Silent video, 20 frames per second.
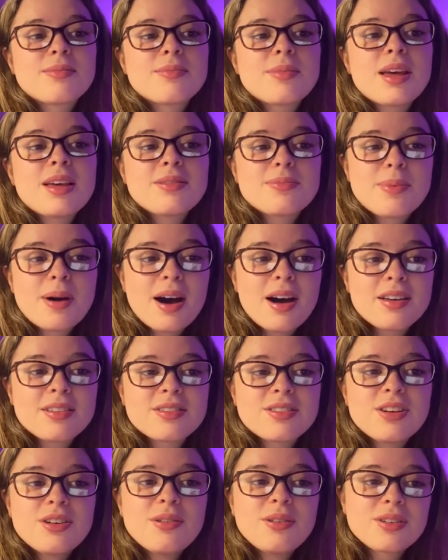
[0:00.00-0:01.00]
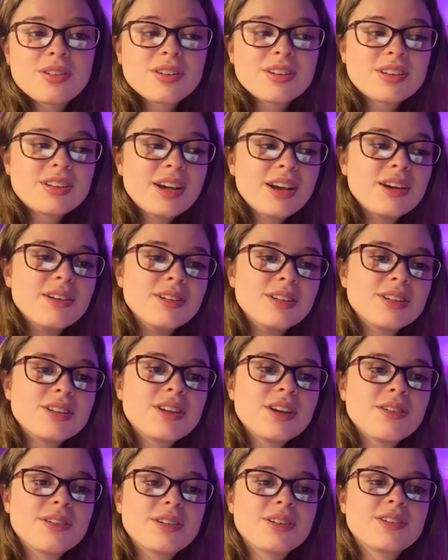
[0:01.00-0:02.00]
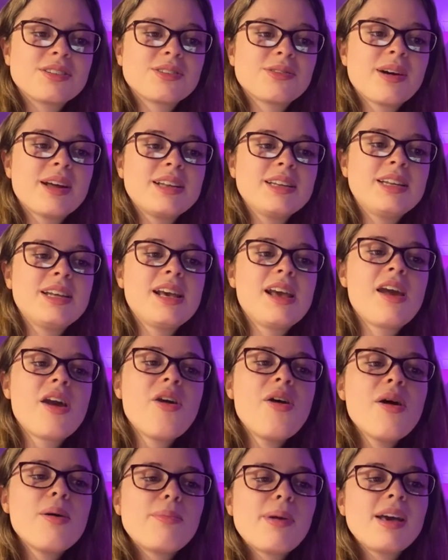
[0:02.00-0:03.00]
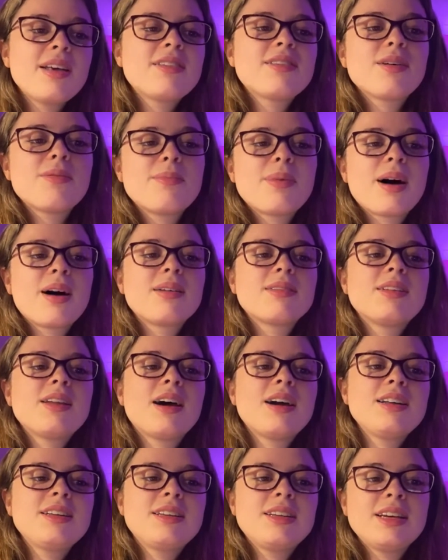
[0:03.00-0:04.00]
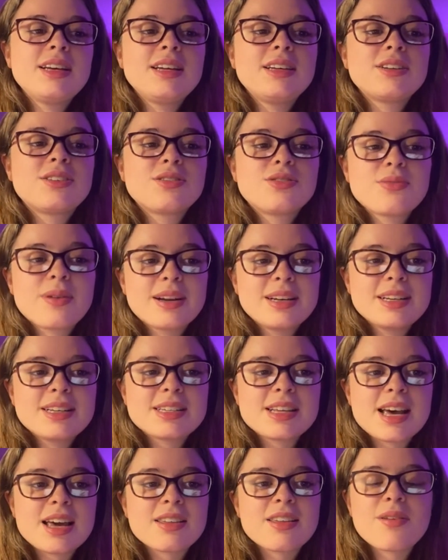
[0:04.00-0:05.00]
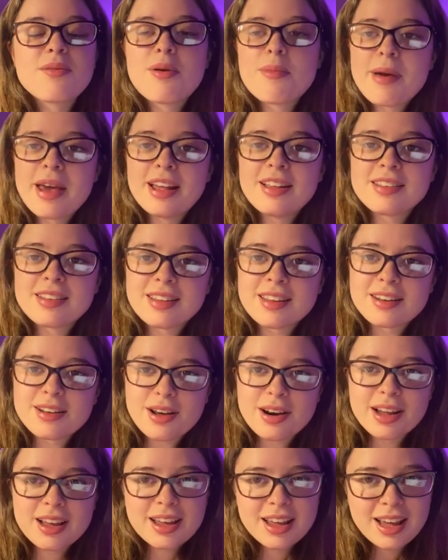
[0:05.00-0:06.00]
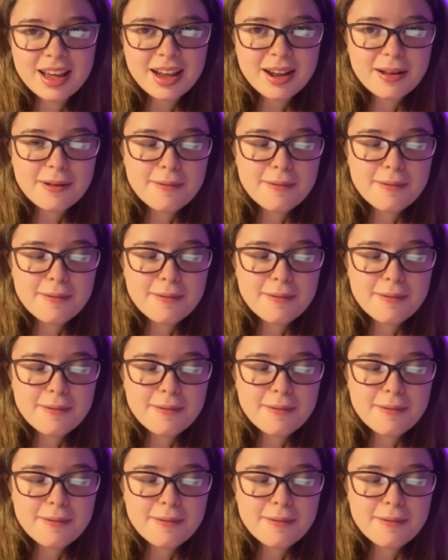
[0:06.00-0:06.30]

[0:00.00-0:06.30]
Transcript: is bars 202 to 220, based on bars 19 to 26, and remains in the tonic key.